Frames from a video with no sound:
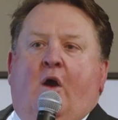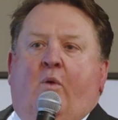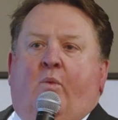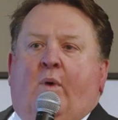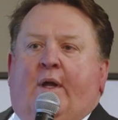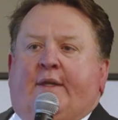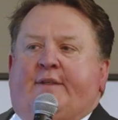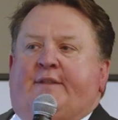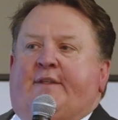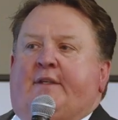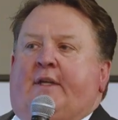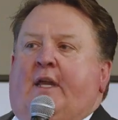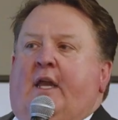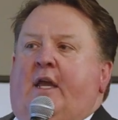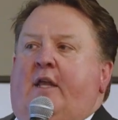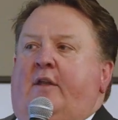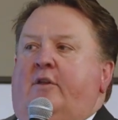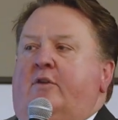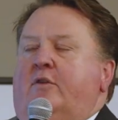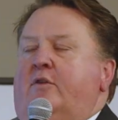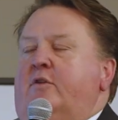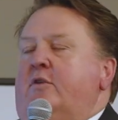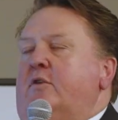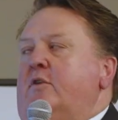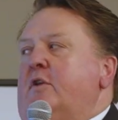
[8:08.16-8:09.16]
And once
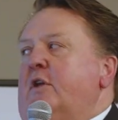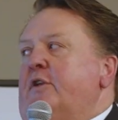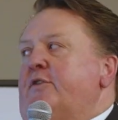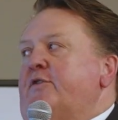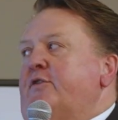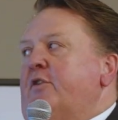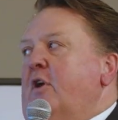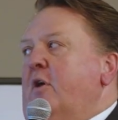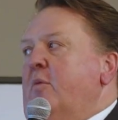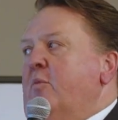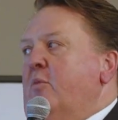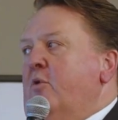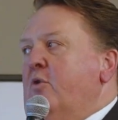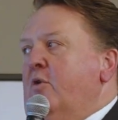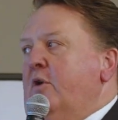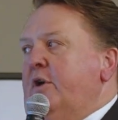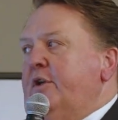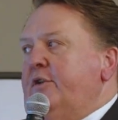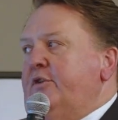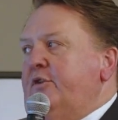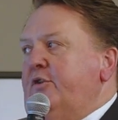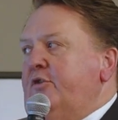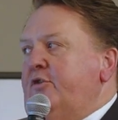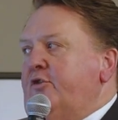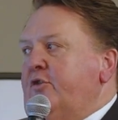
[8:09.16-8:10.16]
again, it's no
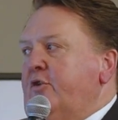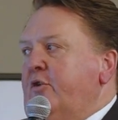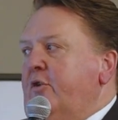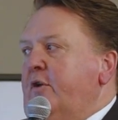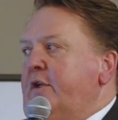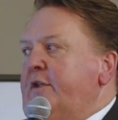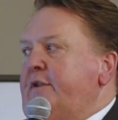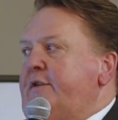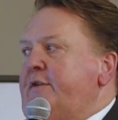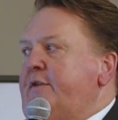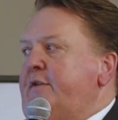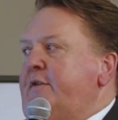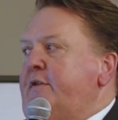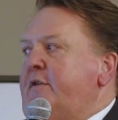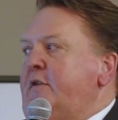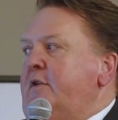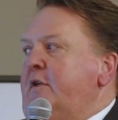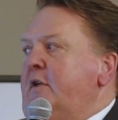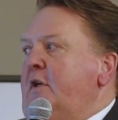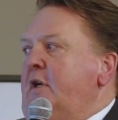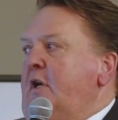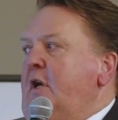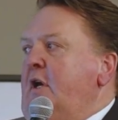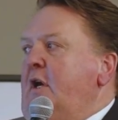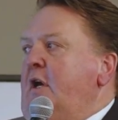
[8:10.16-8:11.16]
mortgage insurance,
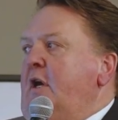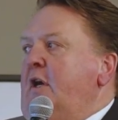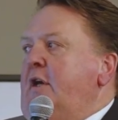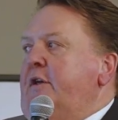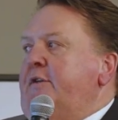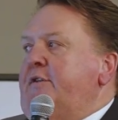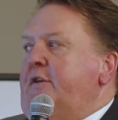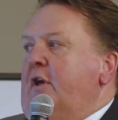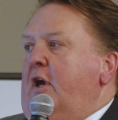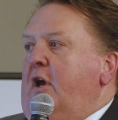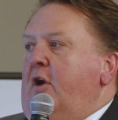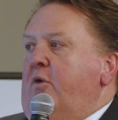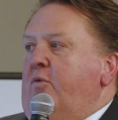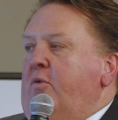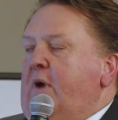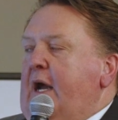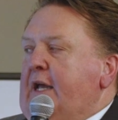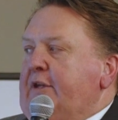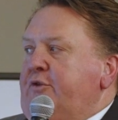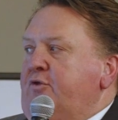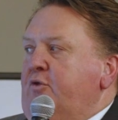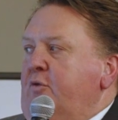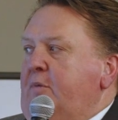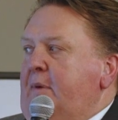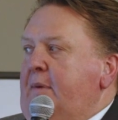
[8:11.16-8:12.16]
so
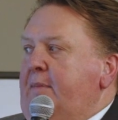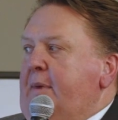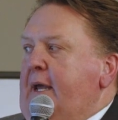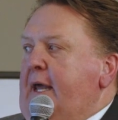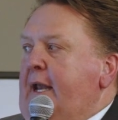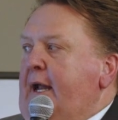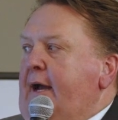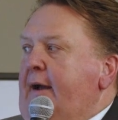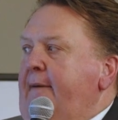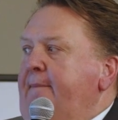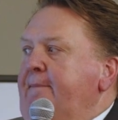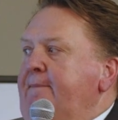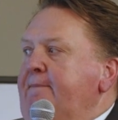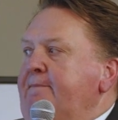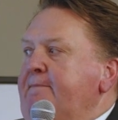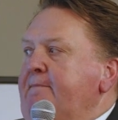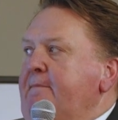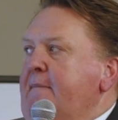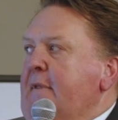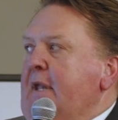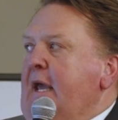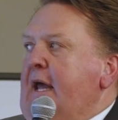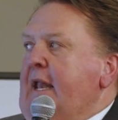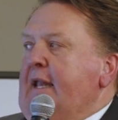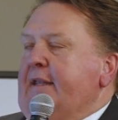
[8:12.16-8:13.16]
rates will be better,
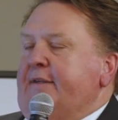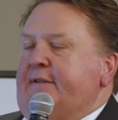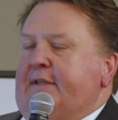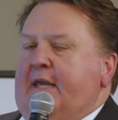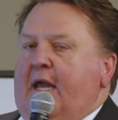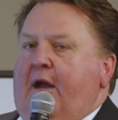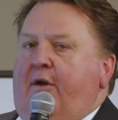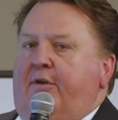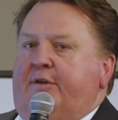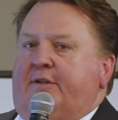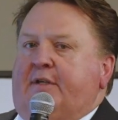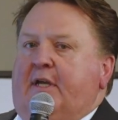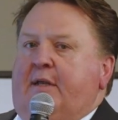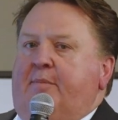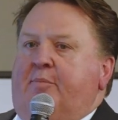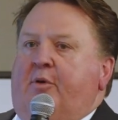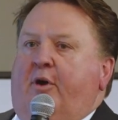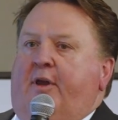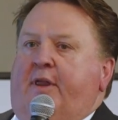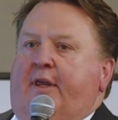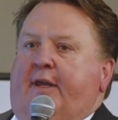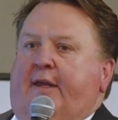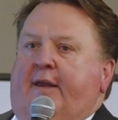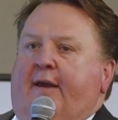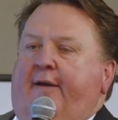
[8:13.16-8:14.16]
and it's guaranteed
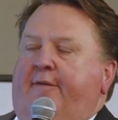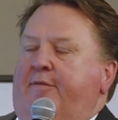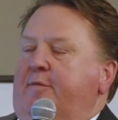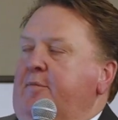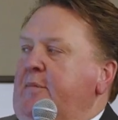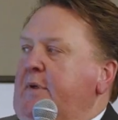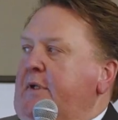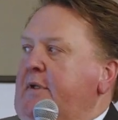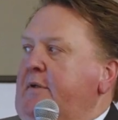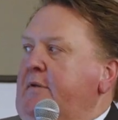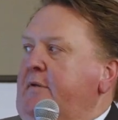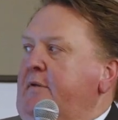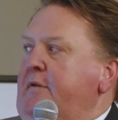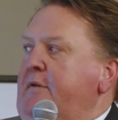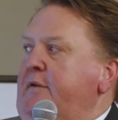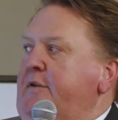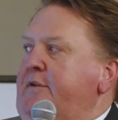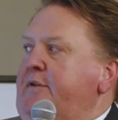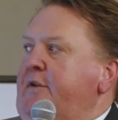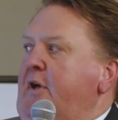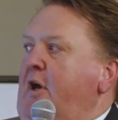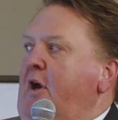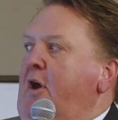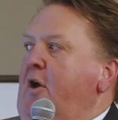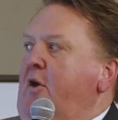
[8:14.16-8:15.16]
by the government.
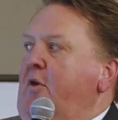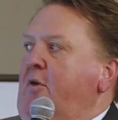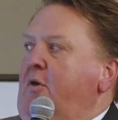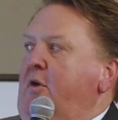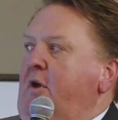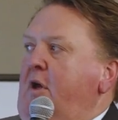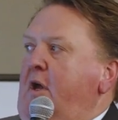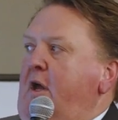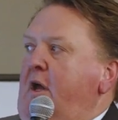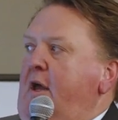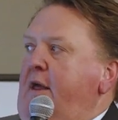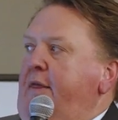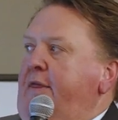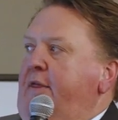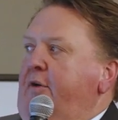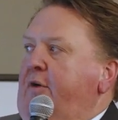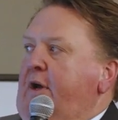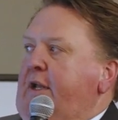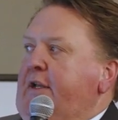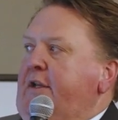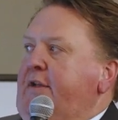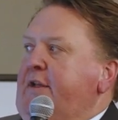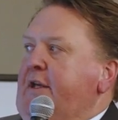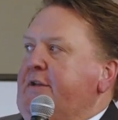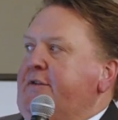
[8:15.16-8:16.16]
So the
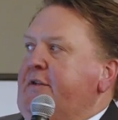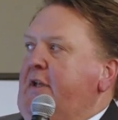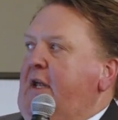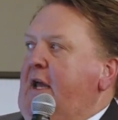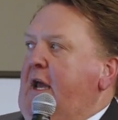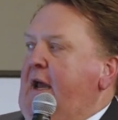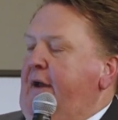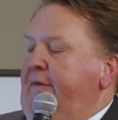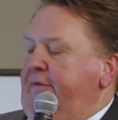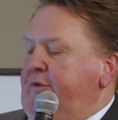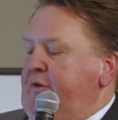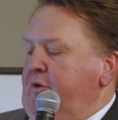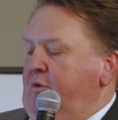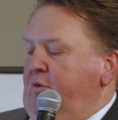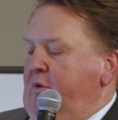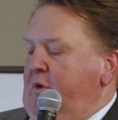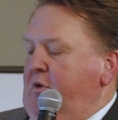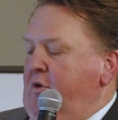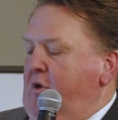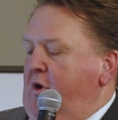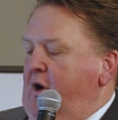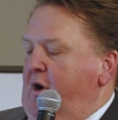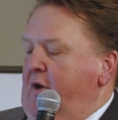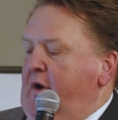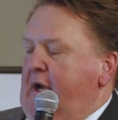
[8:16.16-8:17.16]
lender doesn't have to
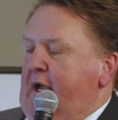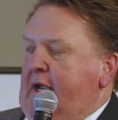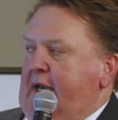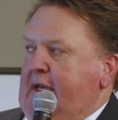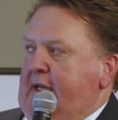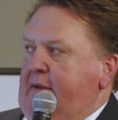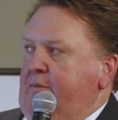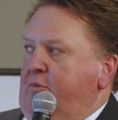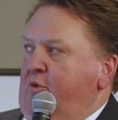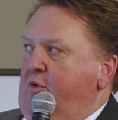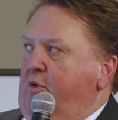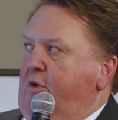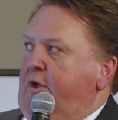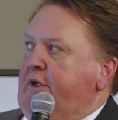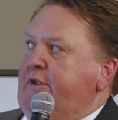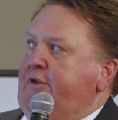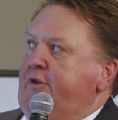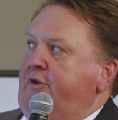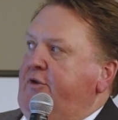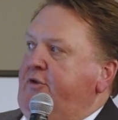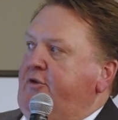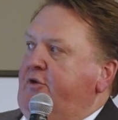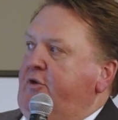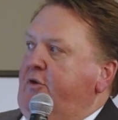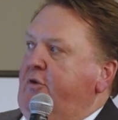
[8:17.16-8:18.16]
require any mortgage
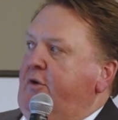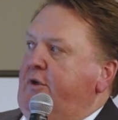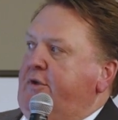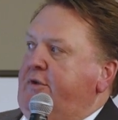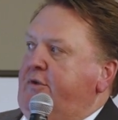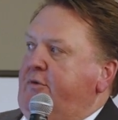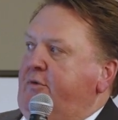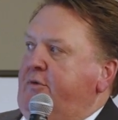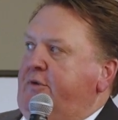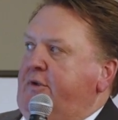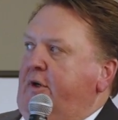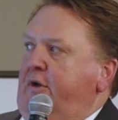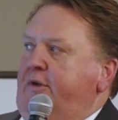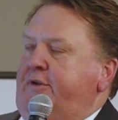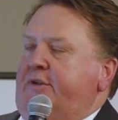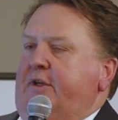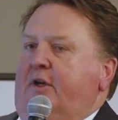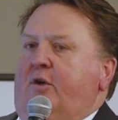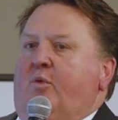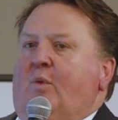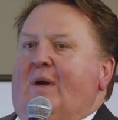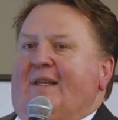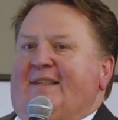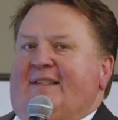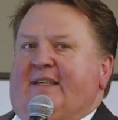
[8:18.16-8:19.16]
insurance. So it's,
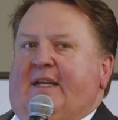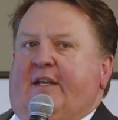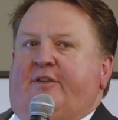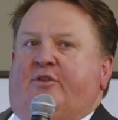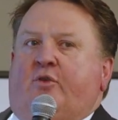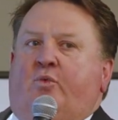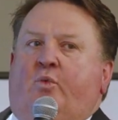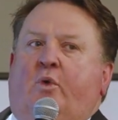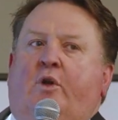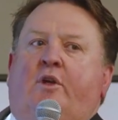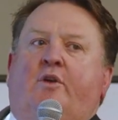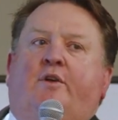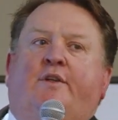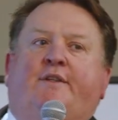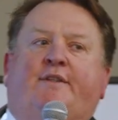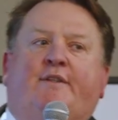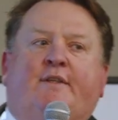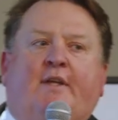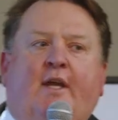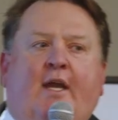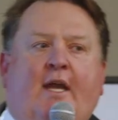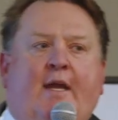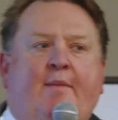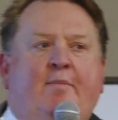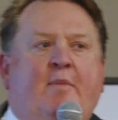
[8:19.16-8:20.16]
once again, it's a really good
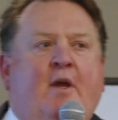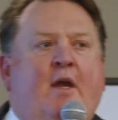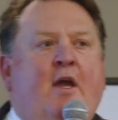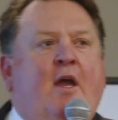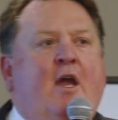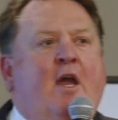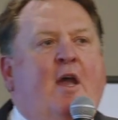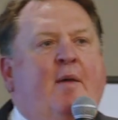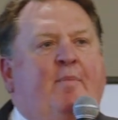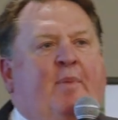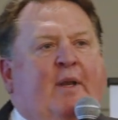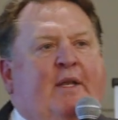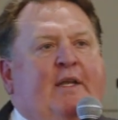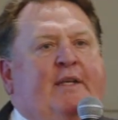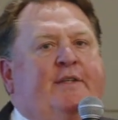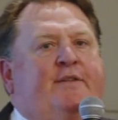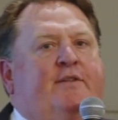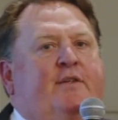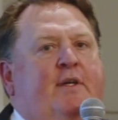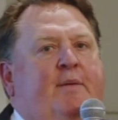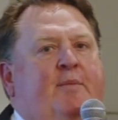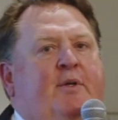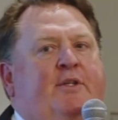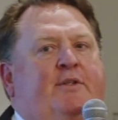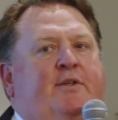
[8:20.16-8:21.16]
scheme, but it is
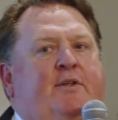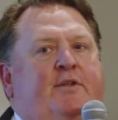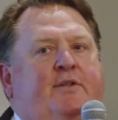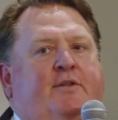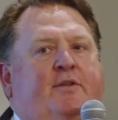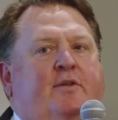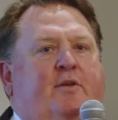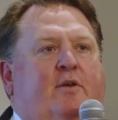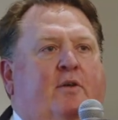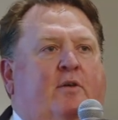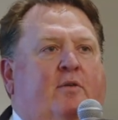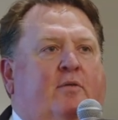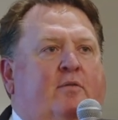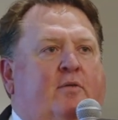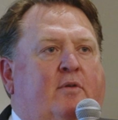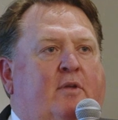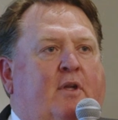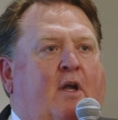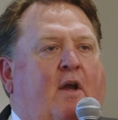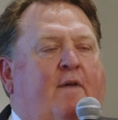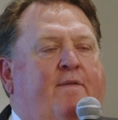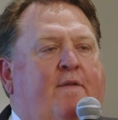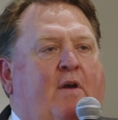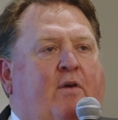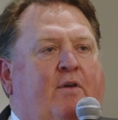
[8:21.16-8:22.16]
limited to
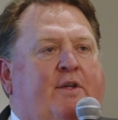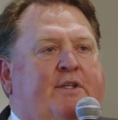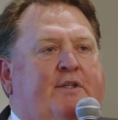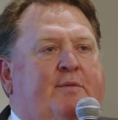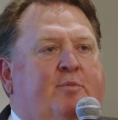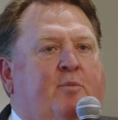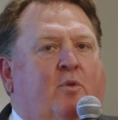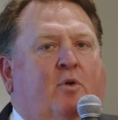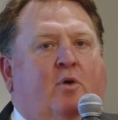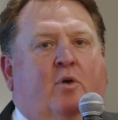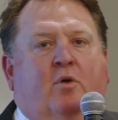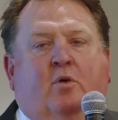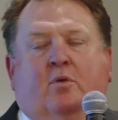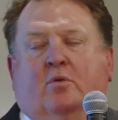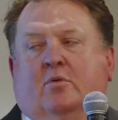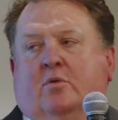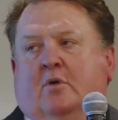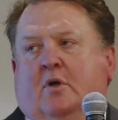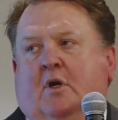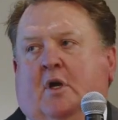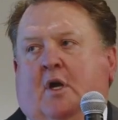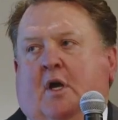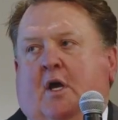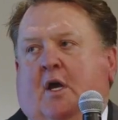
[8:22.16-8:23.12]
a very small